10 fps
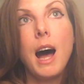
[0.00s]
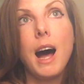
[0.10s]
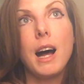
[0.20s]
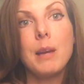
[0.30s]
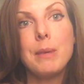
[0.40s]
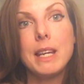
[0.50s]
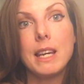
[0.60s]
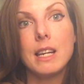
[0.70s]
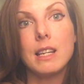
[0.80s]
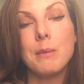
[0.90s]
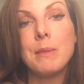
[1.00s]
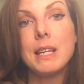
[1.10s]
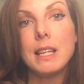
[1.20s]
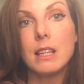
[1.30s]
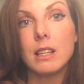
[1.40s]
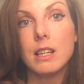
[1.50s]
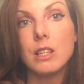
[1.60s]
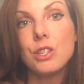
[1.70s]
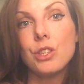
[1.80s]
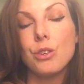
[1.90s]
I began
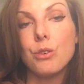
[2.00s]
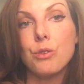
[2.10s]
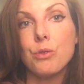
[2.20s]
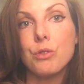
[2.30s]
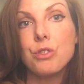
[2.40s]
immediately to